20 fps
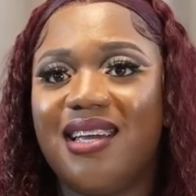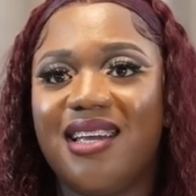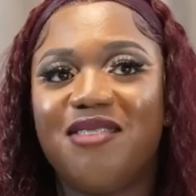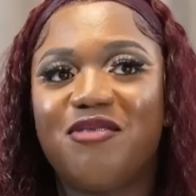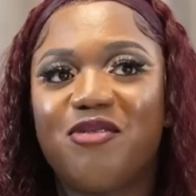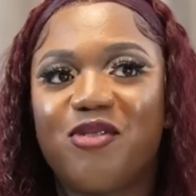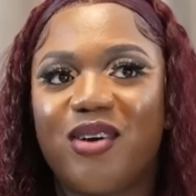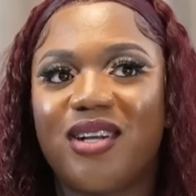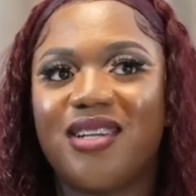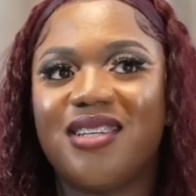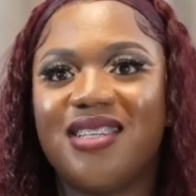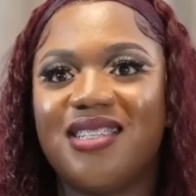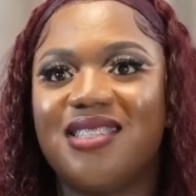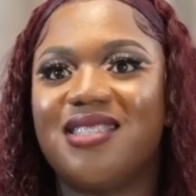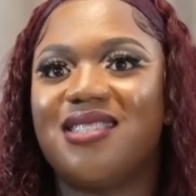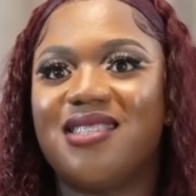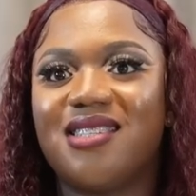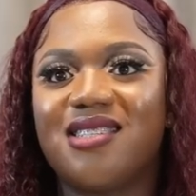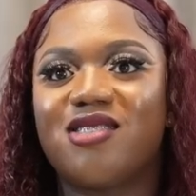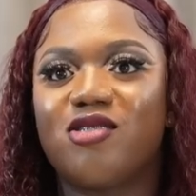everyone
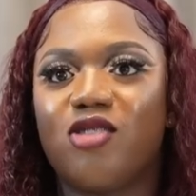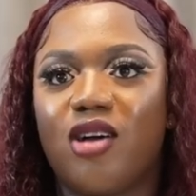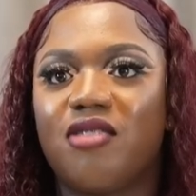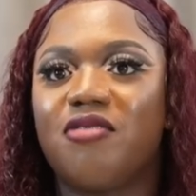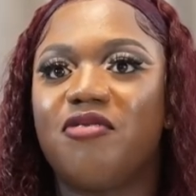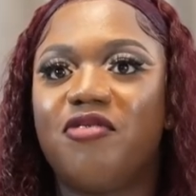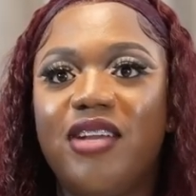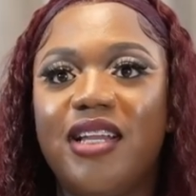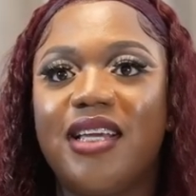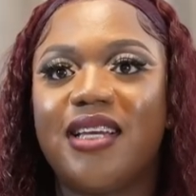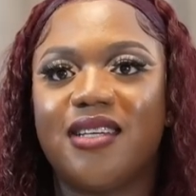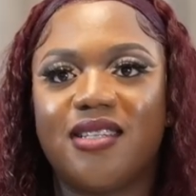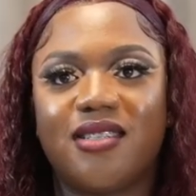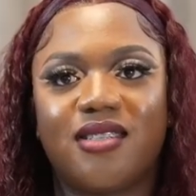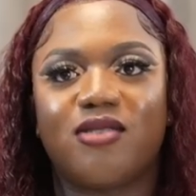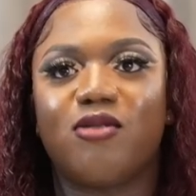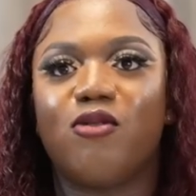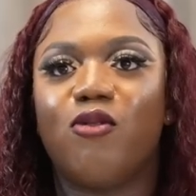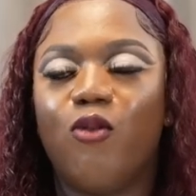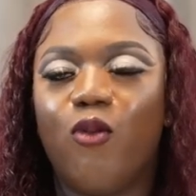is just not feeling
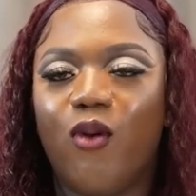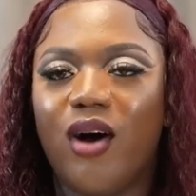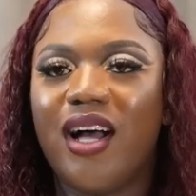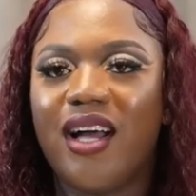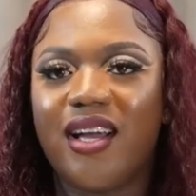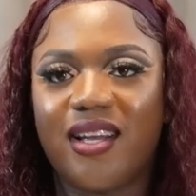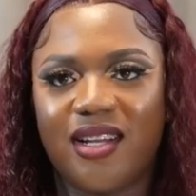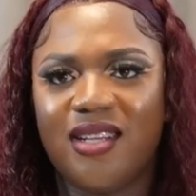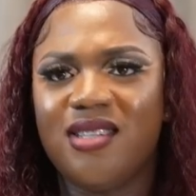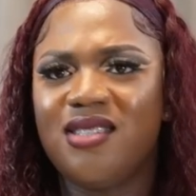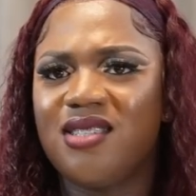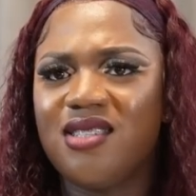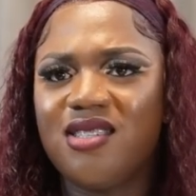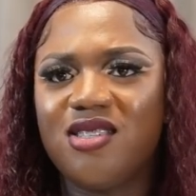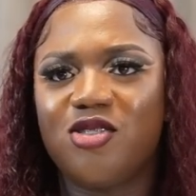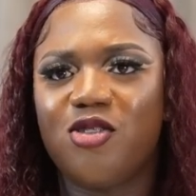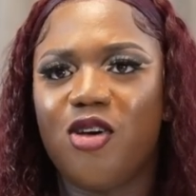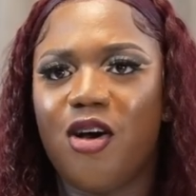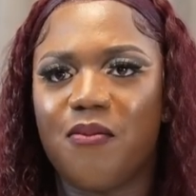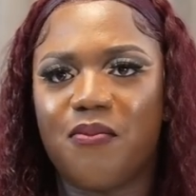it. Why? Let's
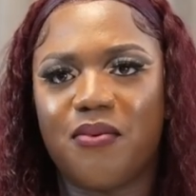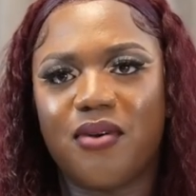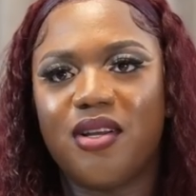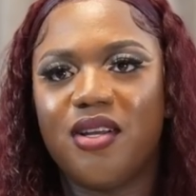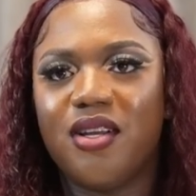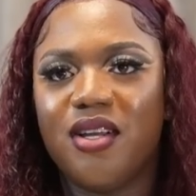just stop.